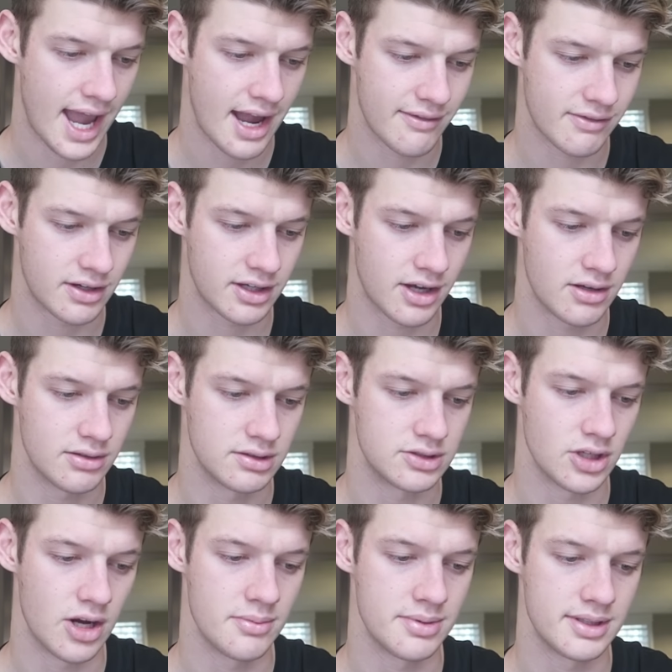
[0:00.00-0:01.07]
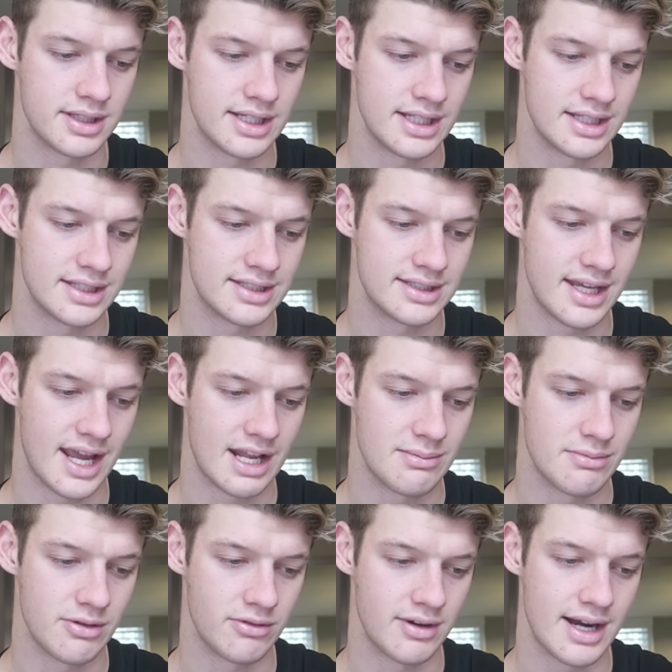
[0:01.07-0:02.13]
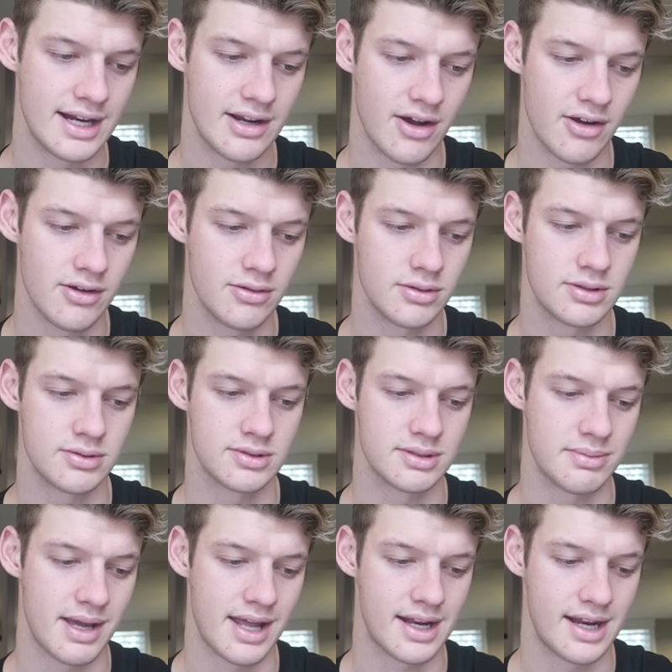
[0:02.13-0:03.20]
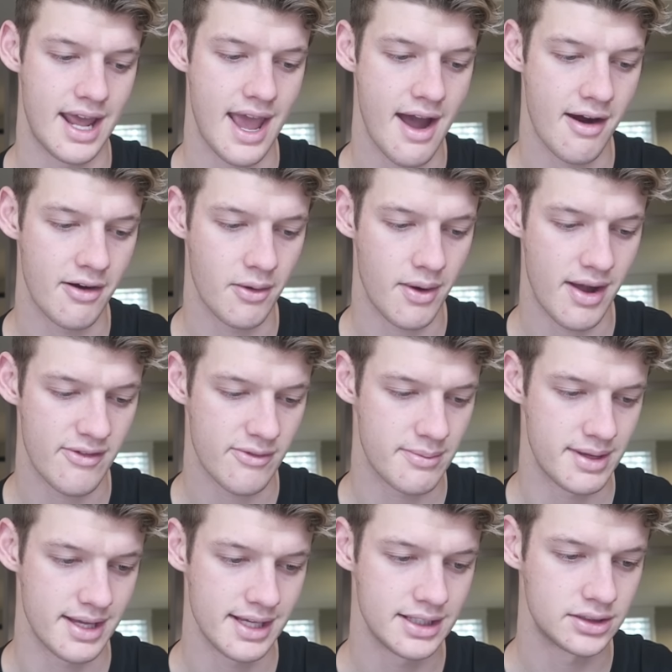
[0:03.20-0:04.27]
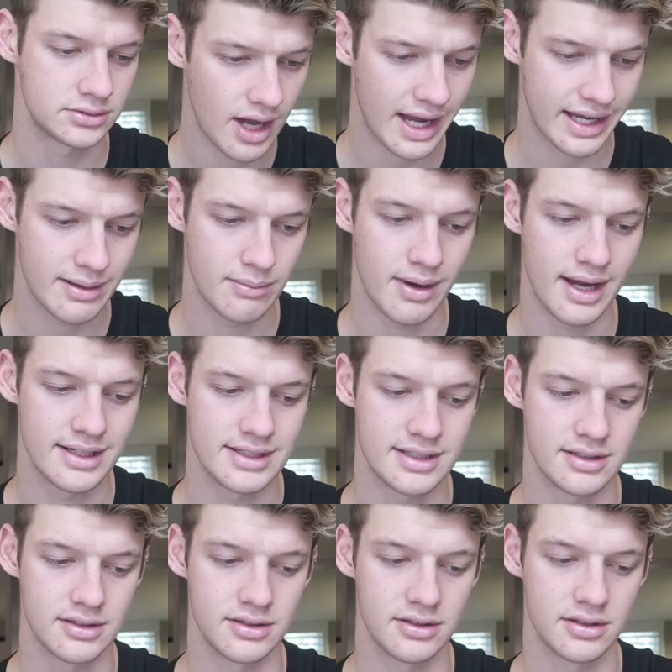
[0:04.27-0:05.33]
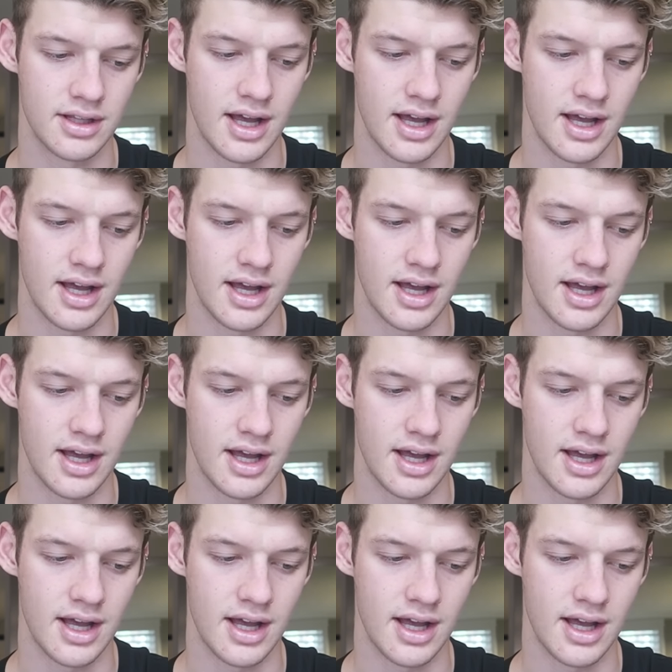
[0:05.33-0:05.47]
hey, I've got to go to a job in San Marino, which was about an hour away from here. I can wait until